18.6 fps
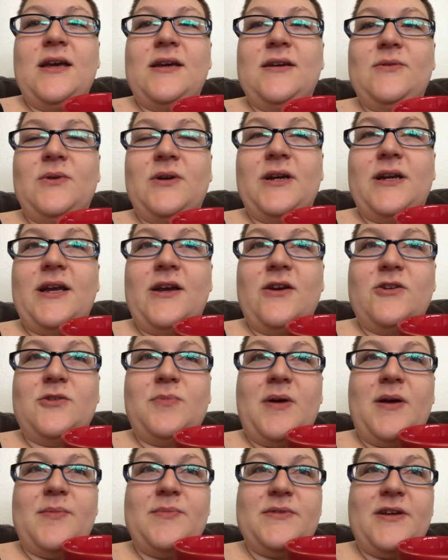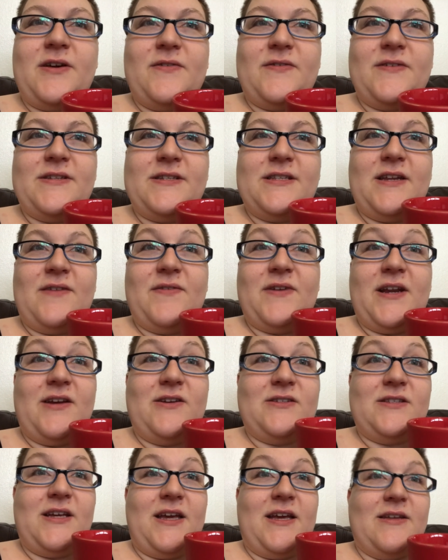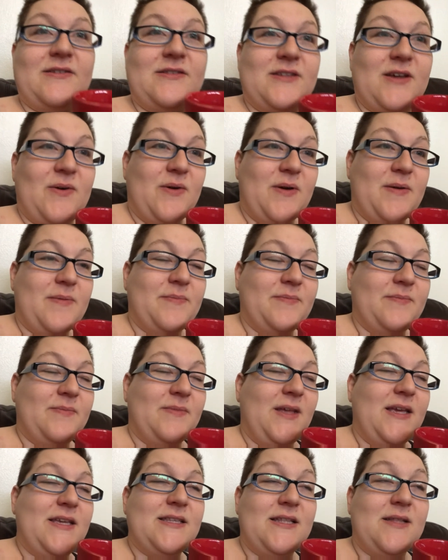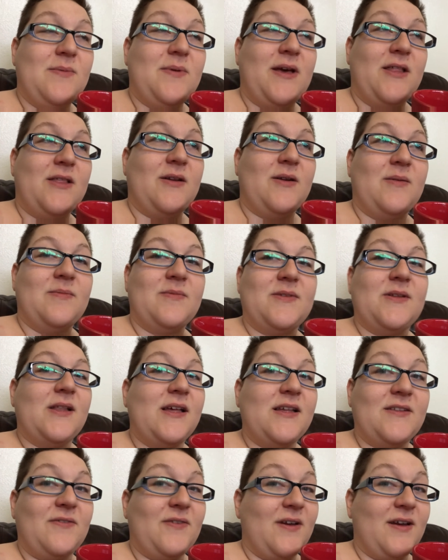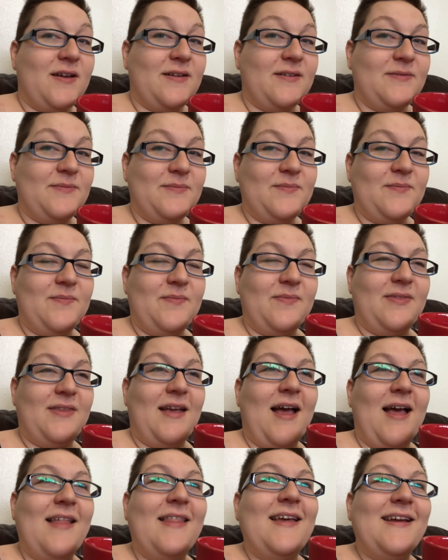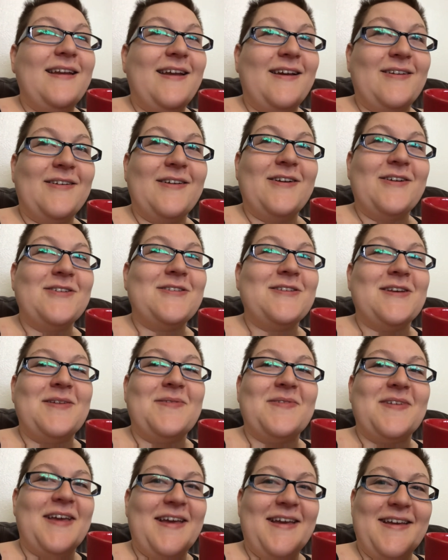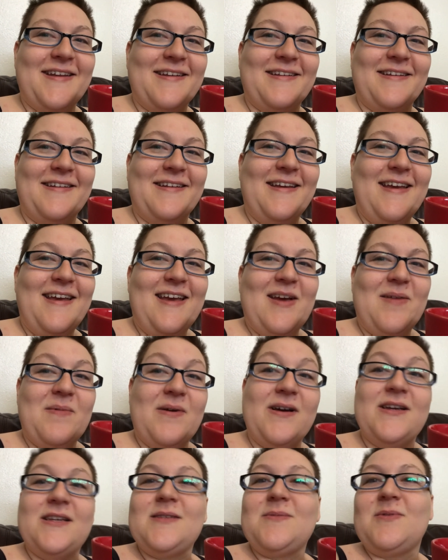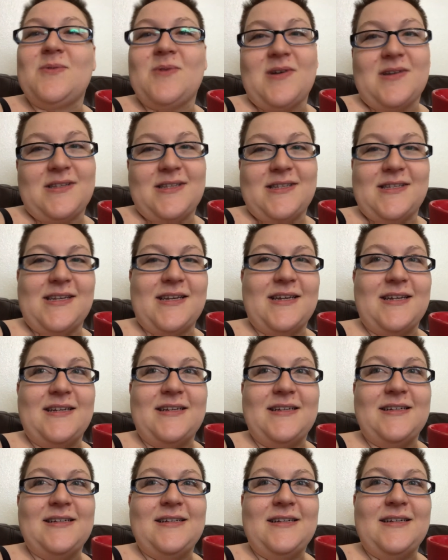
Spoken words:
Where he goes by himself instead of announcing it. So he's in the bathroom, so that's fine. I lay down to go sleep again. My husband waltzes in.